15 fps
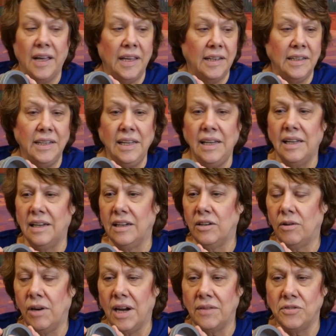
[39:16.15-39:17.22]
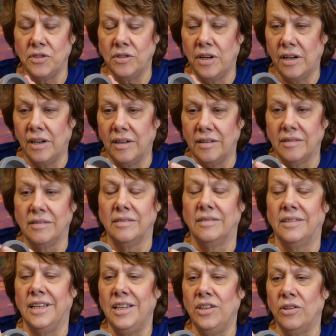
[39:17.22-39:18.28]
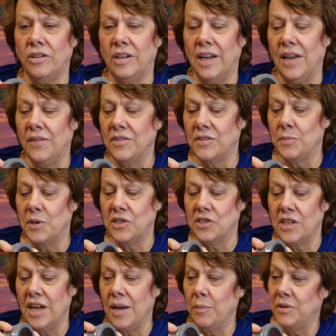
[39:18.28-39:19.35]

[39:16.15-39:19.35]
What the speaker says: And again, in crafts, you're not think you're going to have this much time,